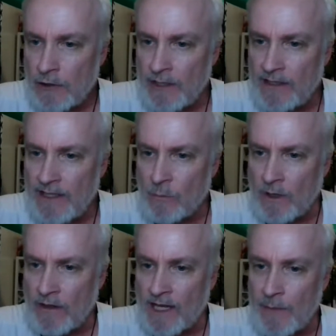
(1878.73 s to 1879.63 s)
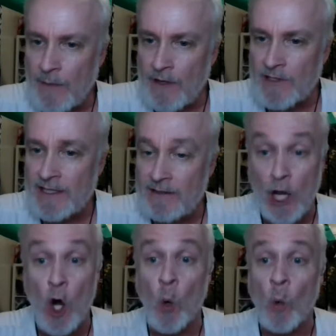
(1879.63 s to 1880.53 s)
you didn't eat one of the gummy bears again?
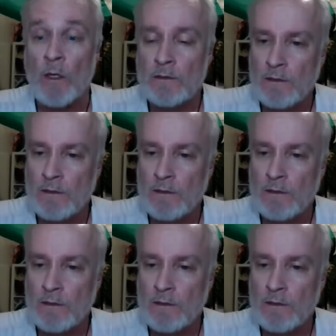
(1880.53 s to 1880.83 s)
No.